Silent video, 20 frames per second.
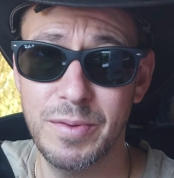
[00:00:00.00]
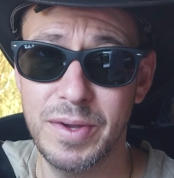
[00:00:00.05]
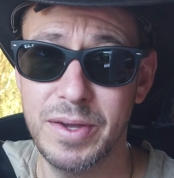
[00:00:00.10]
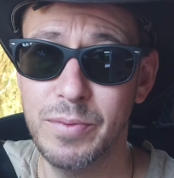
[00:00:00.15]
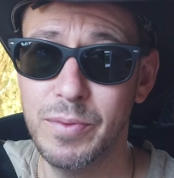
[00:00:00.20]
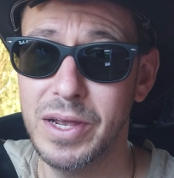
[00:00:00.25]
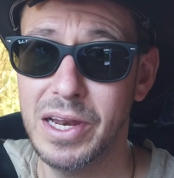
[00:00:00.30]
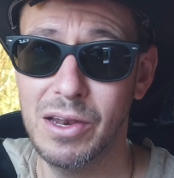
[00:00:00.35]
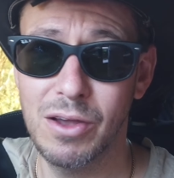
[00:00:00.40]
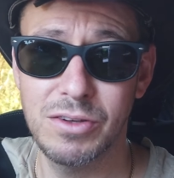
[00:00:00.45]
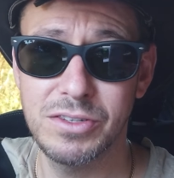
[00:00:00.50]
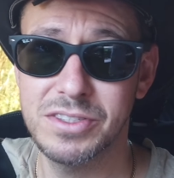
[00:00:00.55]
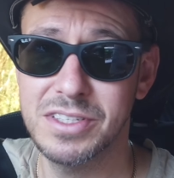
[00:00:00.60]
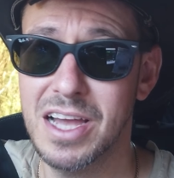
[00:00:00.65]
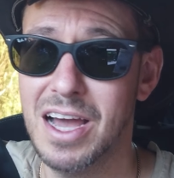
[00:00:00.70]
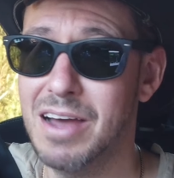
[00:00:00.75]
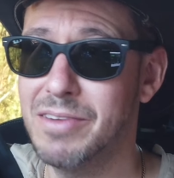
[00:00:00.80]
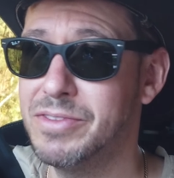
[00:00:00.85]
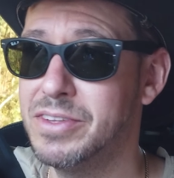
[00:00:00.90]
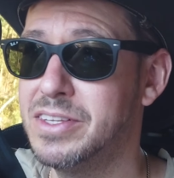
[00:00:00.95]
We, we lost
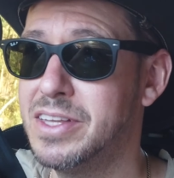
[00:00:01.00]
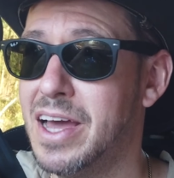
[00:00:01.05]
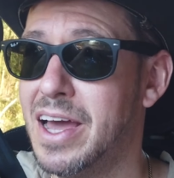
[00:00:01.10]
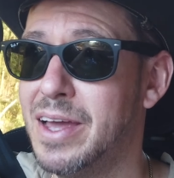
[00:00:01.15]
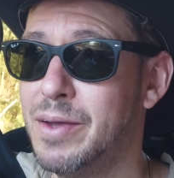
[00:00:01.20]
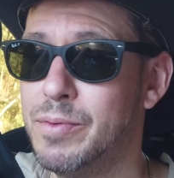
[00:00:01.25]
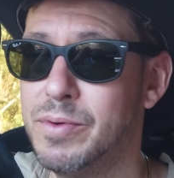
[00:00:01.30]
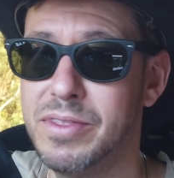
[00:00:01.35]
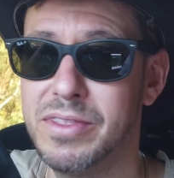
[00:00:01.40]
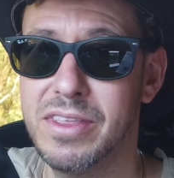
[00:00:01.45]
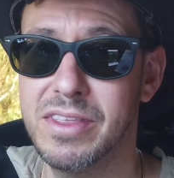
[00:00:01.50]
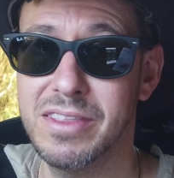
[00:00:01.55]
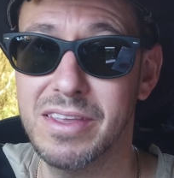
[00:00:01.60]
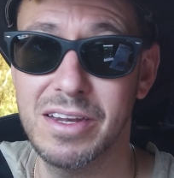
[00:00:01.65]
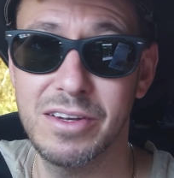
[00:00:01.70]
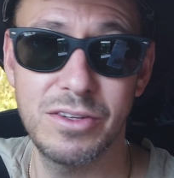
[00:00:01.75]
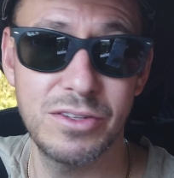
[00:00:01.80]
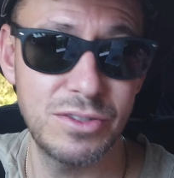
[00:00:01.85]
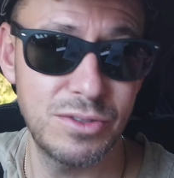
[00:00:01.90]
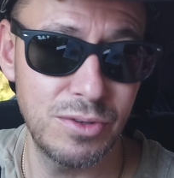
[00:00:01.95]
half the day with the
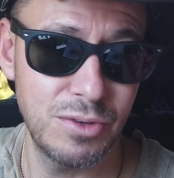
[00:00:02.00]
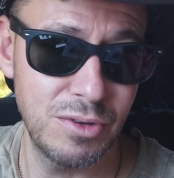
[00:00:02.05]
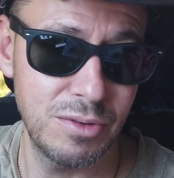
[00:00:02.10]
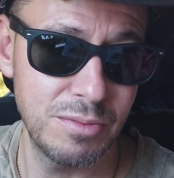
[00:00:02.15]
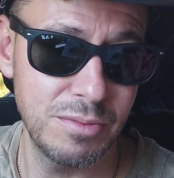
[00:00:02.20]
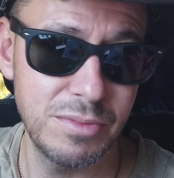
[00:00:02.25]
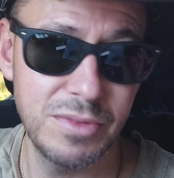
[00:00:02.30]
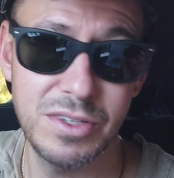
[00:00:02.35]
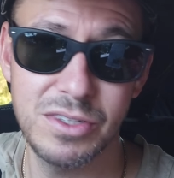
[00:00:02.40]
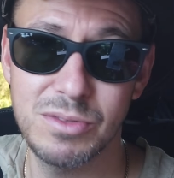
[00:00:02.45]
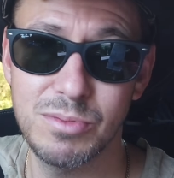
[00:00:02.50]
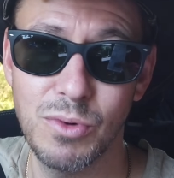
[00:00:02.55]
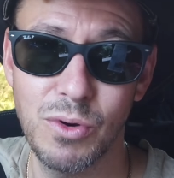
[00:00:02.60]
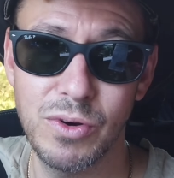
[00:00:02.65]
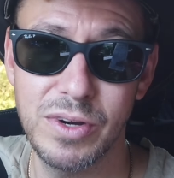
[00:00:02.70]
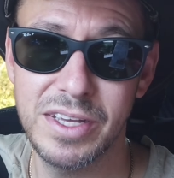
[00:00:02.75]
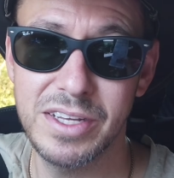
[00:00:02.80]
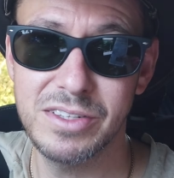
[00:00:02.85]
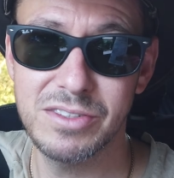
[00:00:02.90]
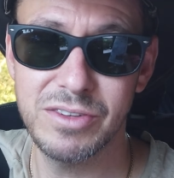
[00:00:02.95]
thunderstorm this
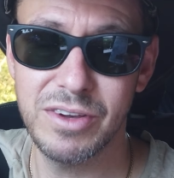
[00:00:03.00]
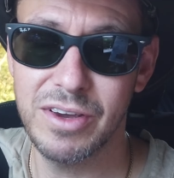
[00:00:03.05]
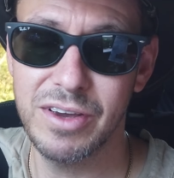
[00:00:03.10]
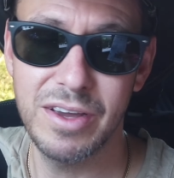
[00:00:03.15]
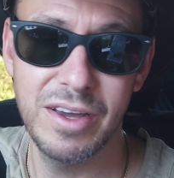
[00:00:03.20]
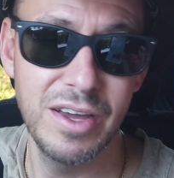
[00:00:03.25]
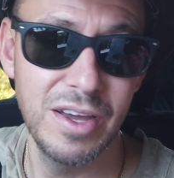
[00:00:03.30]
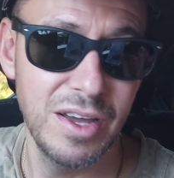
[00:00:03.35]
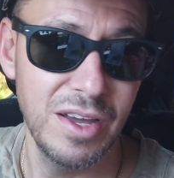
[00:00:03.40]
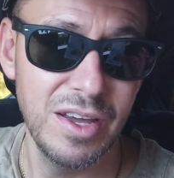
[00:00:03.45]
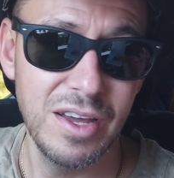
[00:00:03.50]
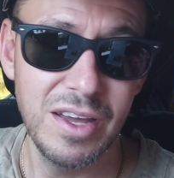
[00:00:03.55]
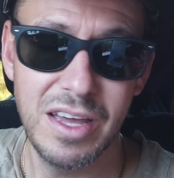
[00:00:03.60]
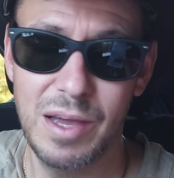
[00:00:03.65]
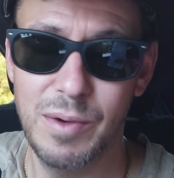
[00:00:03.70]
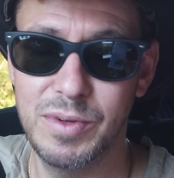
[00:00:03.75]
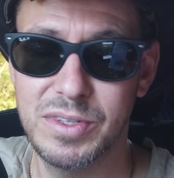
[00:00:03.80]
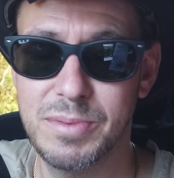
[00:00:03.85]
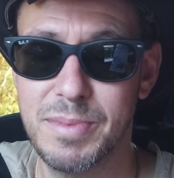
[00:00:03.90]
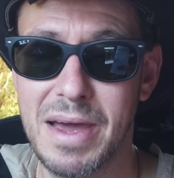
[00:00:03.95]
morning, so
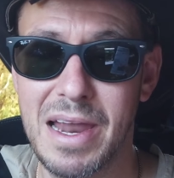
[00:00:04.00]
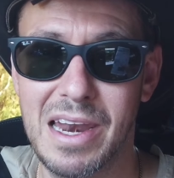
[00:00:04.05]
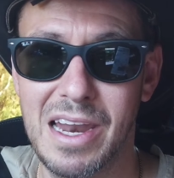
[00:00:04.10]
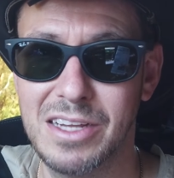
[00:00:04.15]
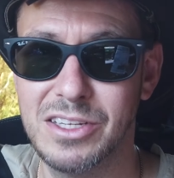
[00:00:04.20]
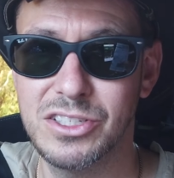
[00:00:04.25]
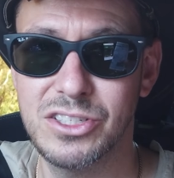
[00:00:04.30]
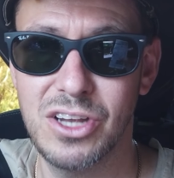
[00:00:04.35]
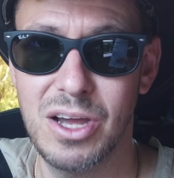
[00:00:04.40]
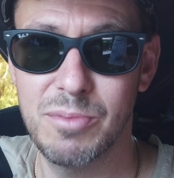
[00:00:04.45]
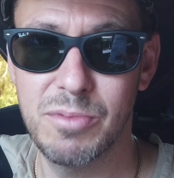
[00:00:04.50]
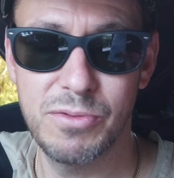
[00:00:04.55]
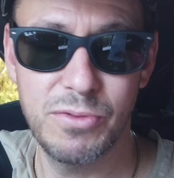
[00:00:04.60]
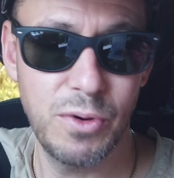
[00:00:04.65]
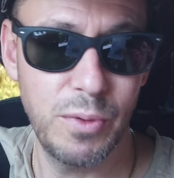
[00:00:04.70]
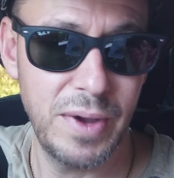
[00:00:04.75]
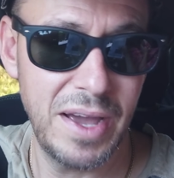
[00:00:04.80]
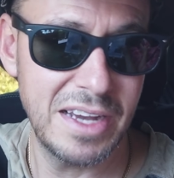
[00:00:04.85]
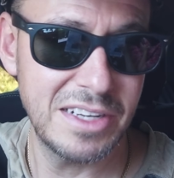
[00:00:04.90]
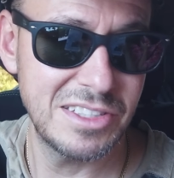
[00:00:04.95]
it was about lunchtime
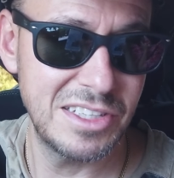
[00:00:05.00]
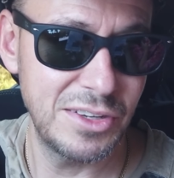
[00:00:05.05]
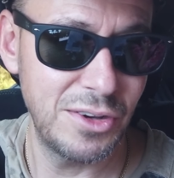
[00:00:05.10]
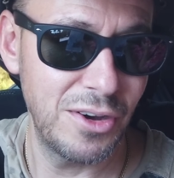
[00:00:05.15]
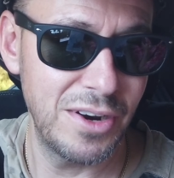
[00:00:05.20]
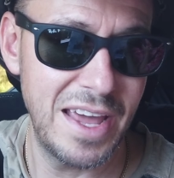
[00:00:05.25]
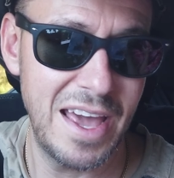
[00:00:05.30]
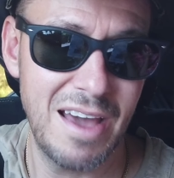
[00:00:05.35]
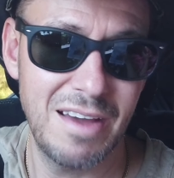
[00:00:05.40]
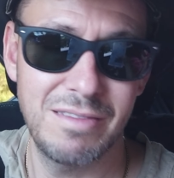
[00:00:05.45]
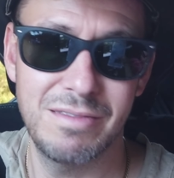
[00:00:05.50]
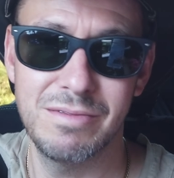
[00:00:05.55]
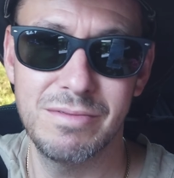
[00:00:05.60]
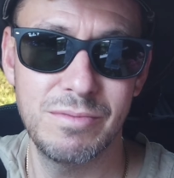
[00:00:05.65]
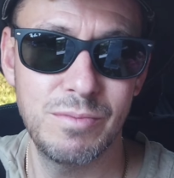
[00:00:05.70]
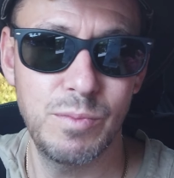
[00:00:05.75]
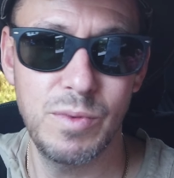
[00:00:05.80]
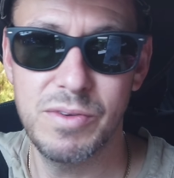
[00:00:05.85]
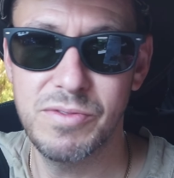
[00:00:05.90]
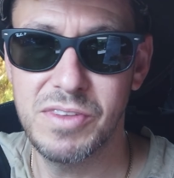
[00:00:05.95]
before we actually got out,
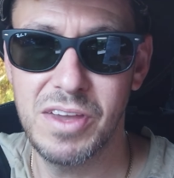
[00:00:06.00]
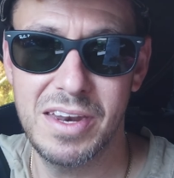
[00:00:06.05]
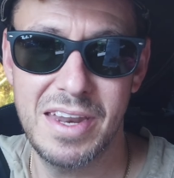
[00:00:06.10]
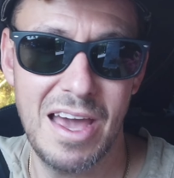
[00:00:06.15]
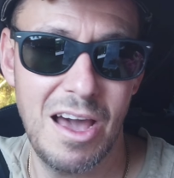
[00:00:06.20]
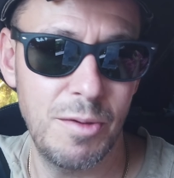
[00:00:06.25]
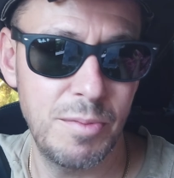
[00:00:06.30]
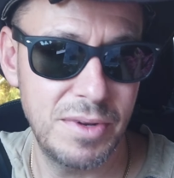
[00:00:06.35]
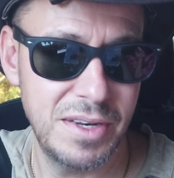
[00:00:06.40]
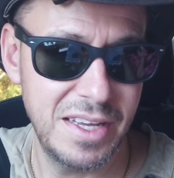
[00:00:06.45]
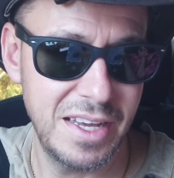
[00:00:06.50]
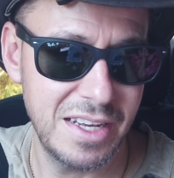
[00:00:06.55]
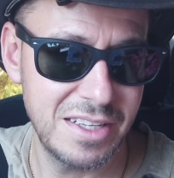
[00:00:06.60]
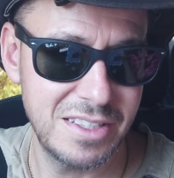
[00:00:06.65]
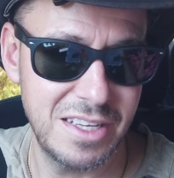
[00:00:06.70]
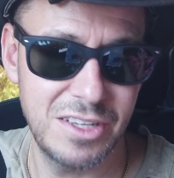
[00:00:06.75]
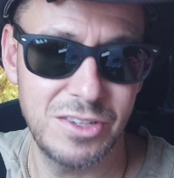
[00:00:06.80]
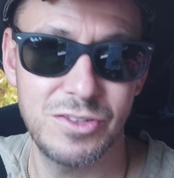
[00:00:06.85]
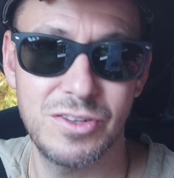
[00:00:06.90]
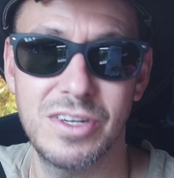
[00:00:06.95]
and we've done Albany,
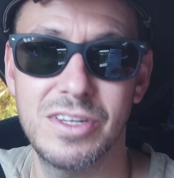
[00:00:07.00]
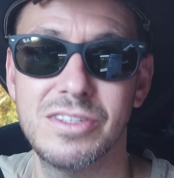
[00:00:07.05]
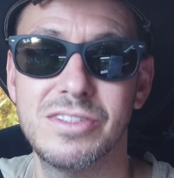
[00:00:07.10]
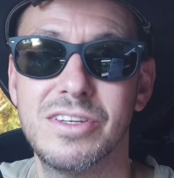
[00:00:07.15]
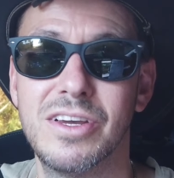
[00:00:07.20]
etc.